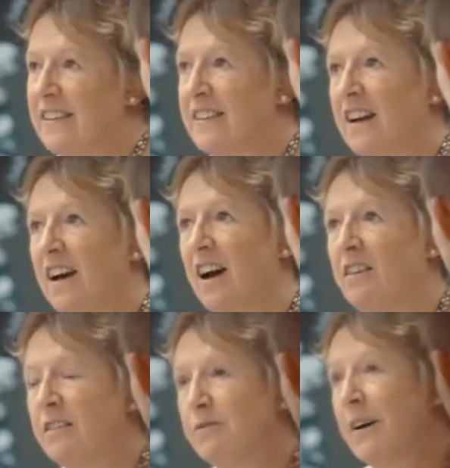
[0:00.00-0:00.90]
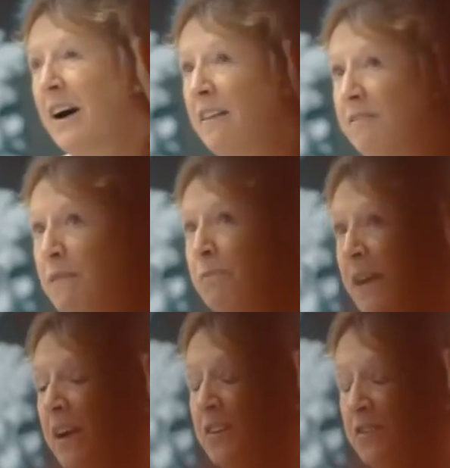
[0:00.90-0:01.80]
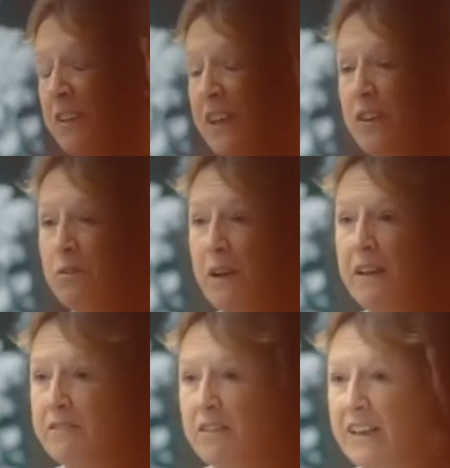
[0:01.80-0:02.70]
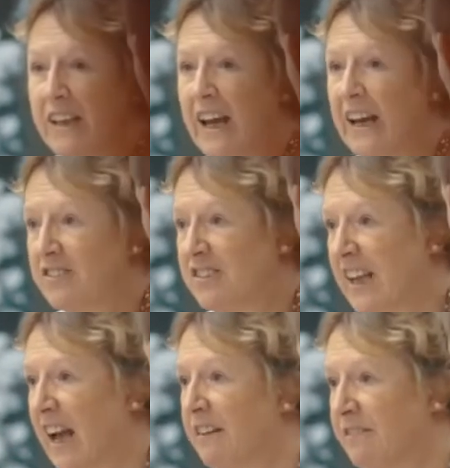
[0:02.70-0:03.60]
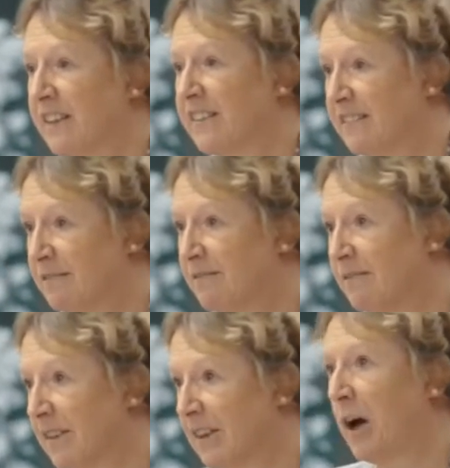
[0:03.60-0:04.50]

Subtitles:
rubbish. This is good. This is good stuff they're giving me. I thoroughly enjoyed